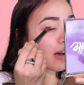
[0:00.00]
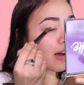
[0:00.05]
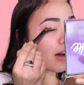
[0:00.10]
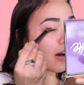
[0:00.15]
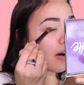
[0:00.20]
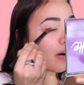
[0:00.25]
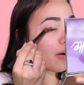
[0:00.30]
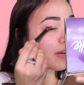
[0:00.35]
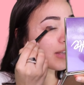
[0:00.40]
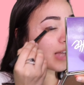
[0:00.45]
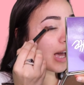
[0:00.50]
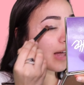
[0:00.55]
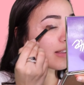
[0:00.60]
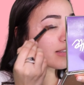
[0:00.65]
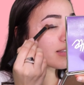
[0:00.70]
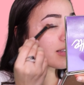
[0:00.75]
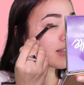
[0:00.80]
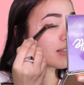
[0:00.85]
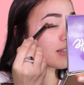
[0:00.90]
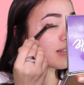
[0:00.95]
Oh yeah,
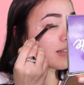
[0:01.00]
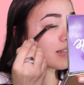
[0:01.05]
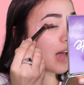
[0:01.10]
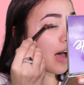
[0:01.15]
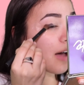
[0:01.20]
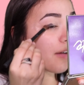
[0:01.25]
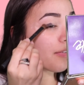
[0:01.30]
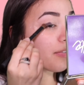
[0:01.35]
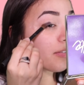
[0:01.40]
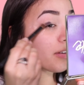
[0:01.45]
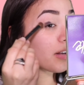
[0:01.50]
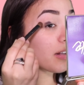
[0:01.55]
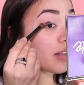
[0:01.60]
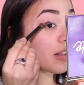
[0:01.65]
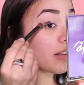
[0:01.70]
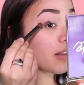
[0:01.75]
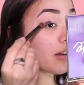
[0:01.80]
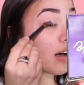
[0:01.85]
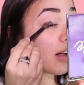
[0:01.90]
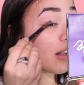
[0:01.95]
this is
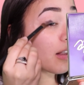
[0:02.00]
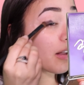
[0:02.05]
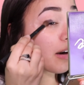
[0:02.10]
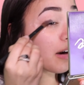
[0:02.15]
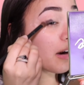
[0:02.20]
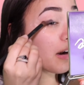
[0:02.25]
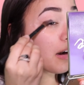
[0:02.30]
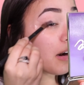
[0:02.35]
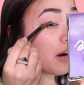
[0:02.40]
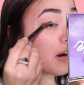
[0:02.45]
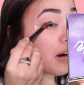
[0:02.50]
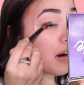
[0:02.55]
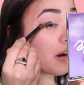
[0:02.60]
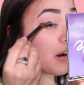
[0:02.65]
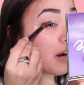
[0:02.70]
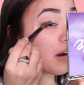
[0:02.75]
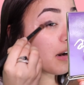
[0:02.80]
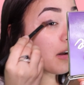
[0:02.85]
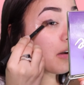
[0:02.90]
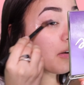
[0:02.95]
definitely the color.
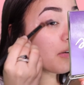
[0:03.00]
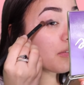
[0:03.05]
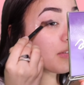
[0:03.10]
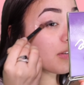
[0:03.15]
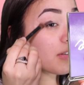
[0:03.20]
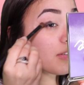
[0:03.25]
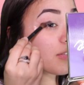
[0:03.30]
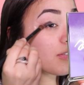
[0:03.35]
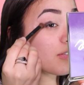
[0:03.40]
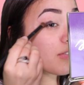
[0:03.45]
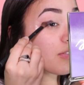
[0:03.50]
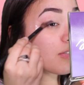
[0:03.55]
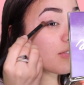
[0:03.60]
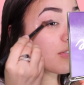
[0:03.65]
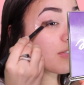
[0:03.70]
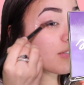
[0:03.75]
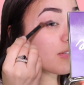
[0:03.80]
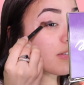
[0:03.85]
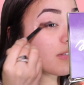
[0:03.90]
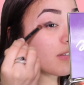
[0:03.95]
This is
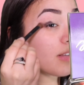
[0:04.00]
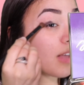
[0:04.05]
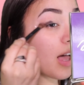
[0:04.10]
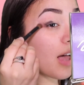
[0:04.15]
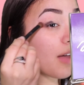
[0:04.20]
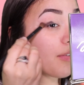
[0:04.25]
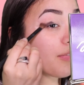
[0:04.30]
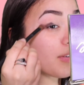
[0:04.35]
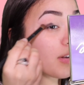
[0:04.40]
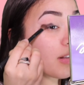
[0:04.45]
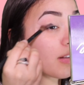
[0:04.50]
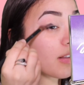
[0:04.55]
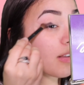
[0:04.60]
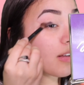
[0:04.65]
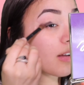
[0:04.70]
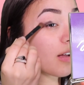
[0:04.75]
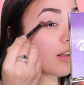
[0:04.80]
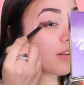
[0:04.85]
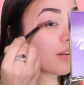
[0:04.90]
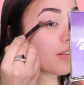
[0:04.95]
definitely
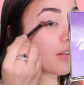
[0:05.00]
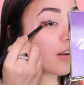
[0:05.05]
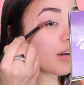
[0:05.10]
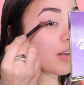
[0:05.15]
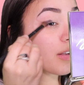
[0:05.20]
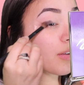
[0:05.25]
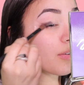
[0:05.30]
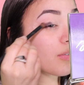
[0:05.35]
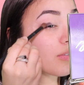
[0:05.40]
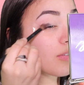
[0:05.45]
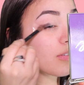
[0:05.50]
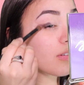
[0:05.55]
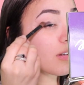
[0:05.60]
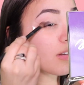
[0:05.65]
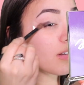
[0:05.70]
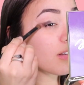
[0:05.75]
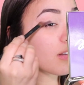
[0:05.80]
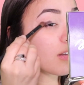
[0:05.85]
the color that I used.